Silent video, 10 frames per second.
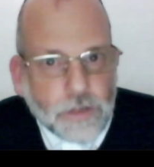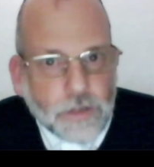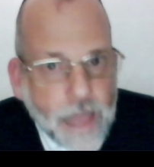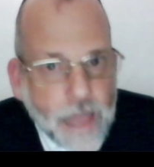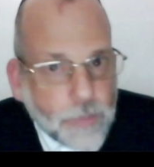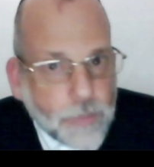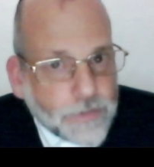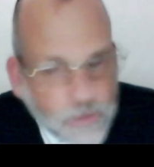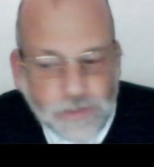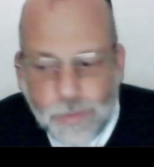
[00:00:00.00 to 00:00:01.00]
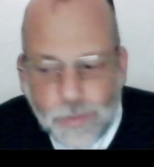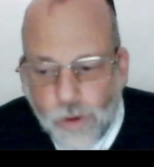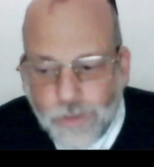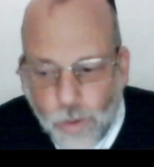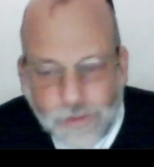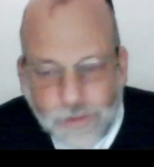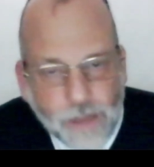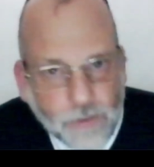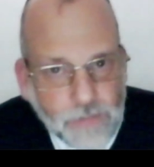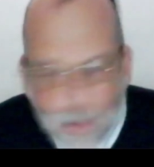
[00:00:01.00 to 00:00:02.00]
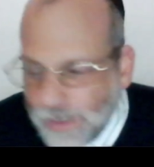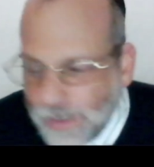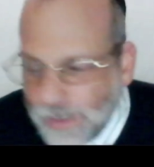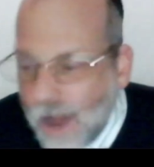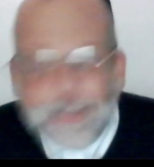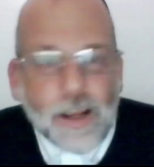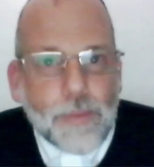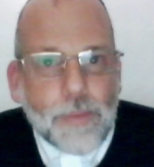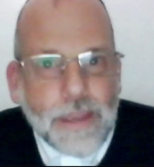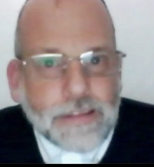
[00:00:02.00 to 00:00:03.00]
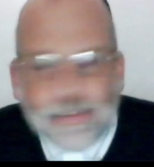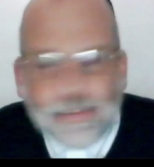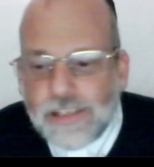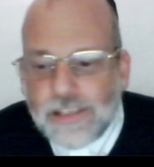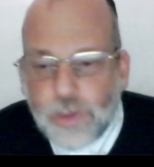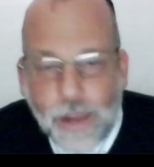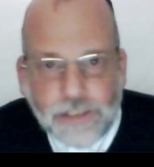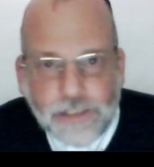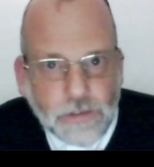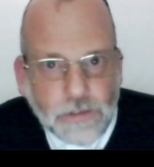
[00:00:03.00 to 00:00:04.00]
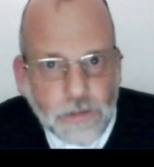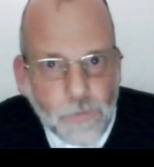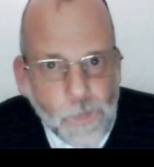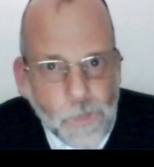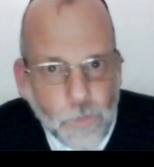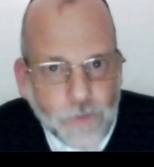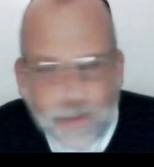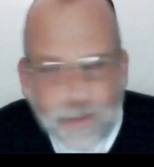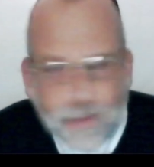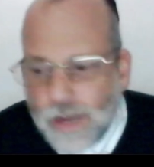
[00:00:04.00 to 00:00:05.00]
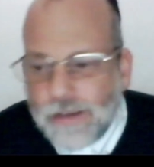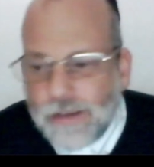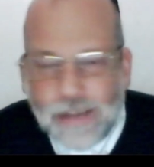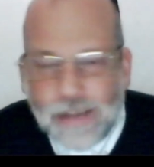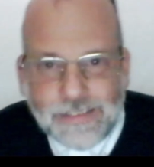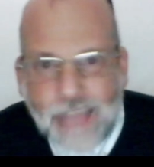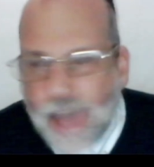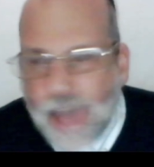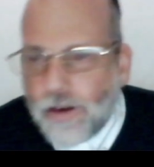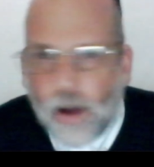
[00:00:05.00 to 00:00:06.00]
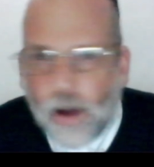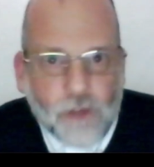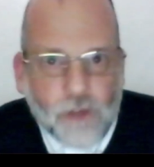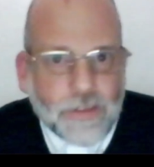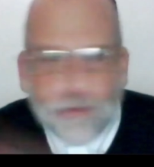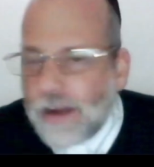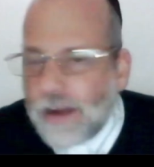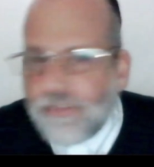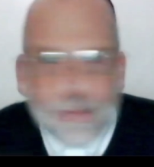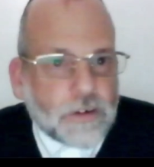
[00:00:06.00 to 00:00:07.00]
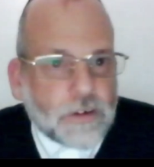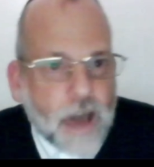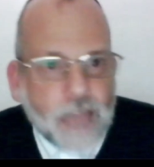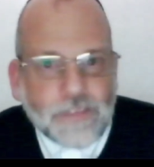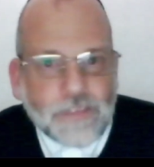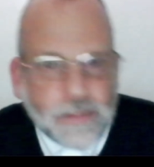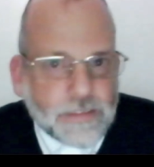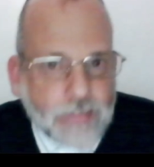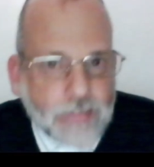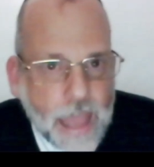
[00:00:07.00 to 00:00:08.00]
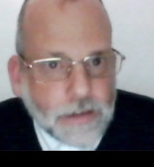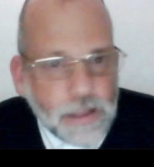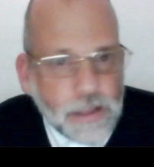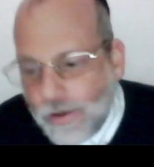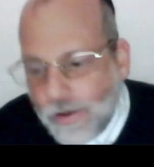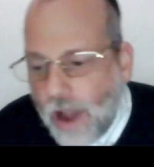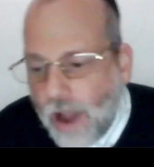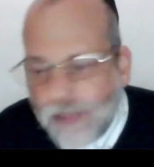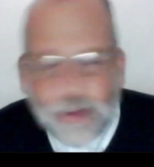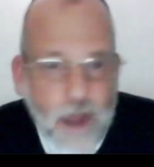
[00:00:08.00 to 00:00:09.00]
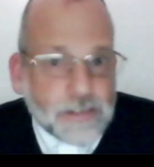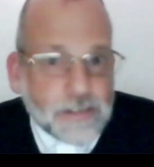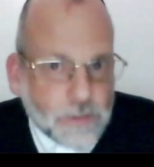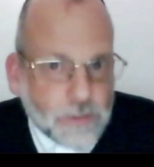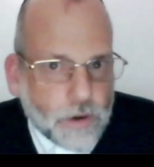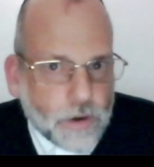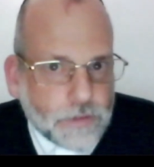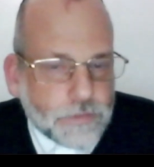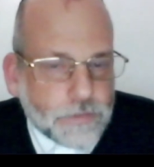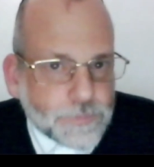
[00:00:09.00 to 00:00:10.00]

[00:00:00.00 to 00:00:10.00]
can happen. They lose their portion of the world to come, but not they're going to be in this situation where they're going to be like scattered all over. They're running for their lives and this and that. There are stories.